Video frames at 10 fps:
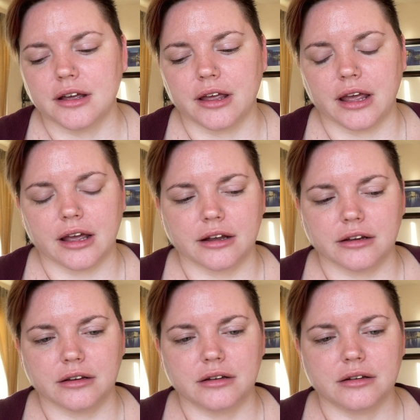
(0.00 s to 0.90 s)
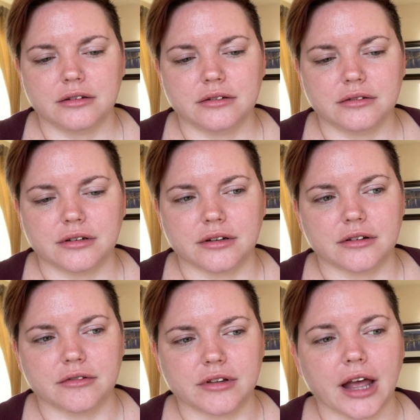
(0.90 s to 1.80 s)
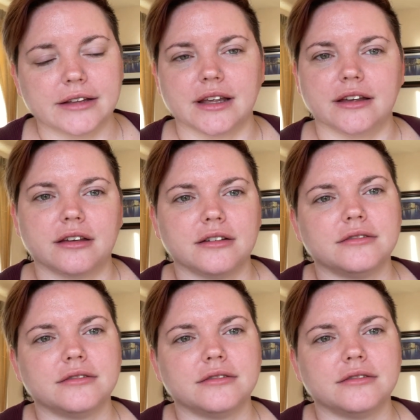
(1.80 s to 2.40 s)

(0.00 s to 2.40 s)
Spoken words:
and as like